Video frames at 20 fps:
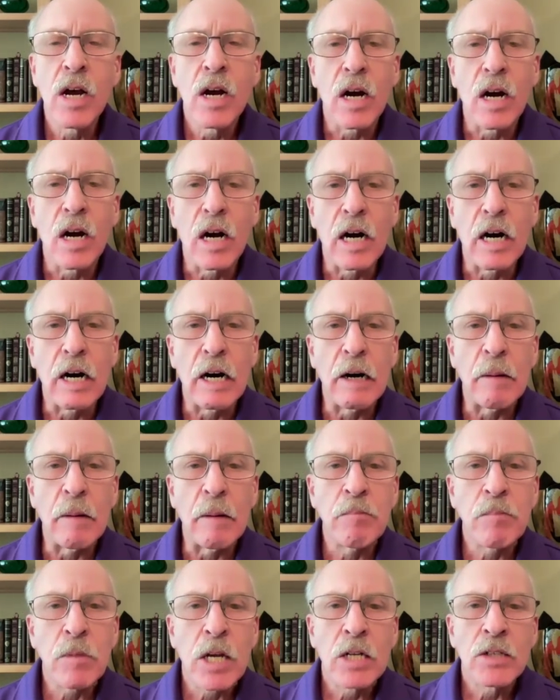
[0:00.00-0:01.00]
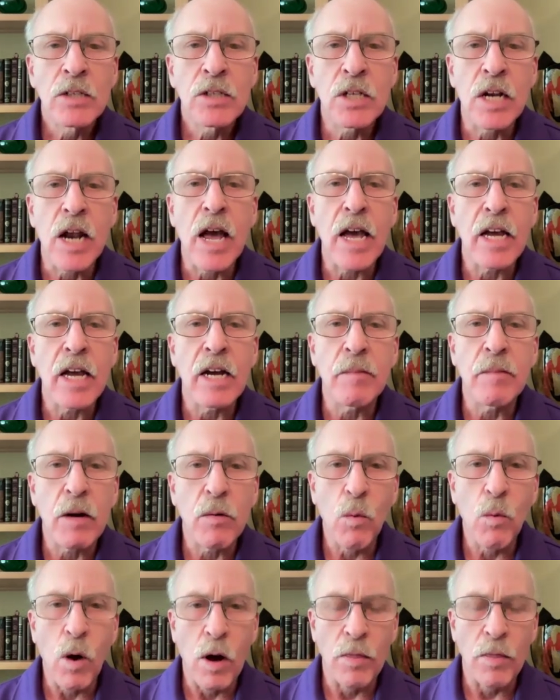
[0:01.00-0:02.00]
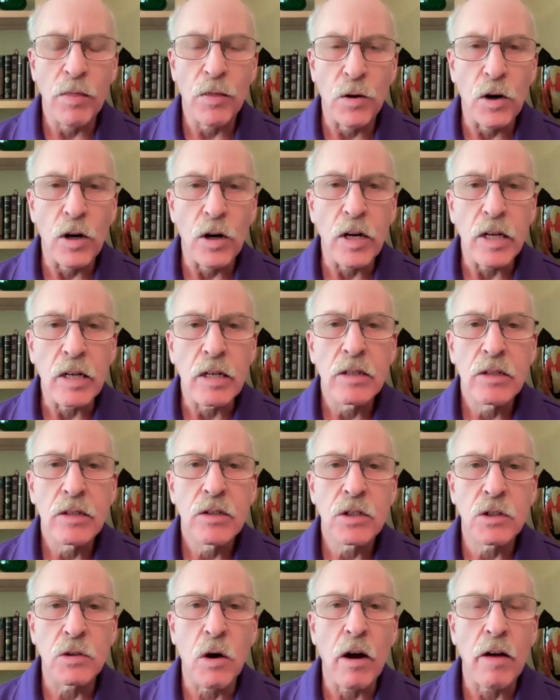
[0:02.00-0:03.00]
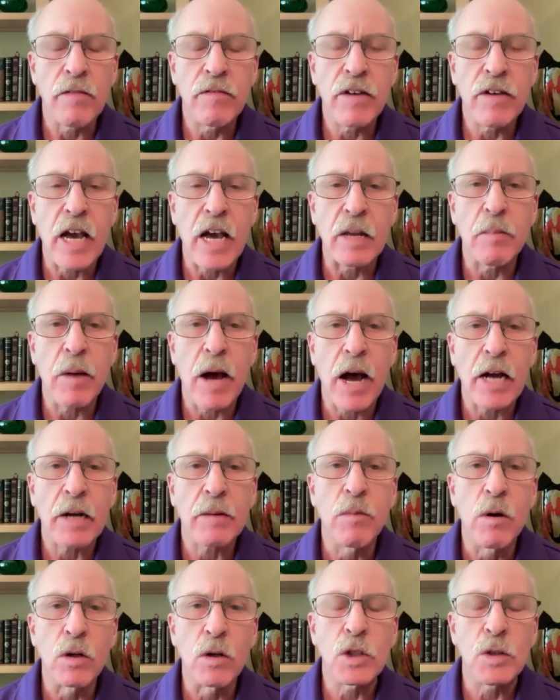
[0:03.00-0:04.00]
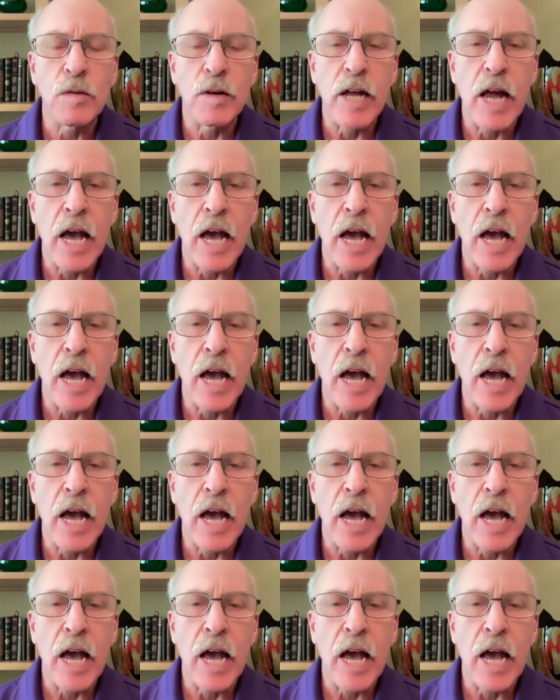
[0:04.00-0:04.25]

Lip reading: Uh, Today, I'm at 130. So I've gained back most of it.